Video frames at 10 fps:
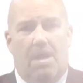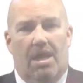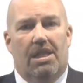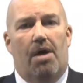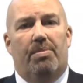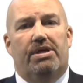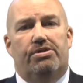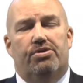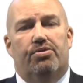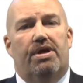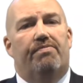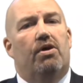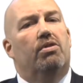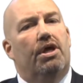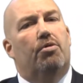Allow me to give
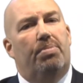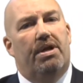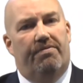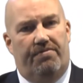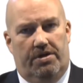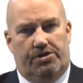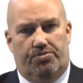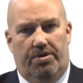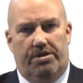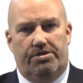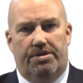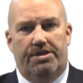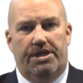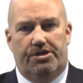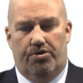you a little bit of history to the
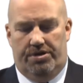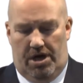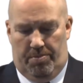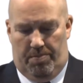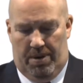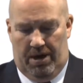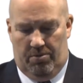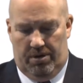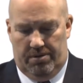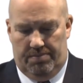teacher endowment banquet.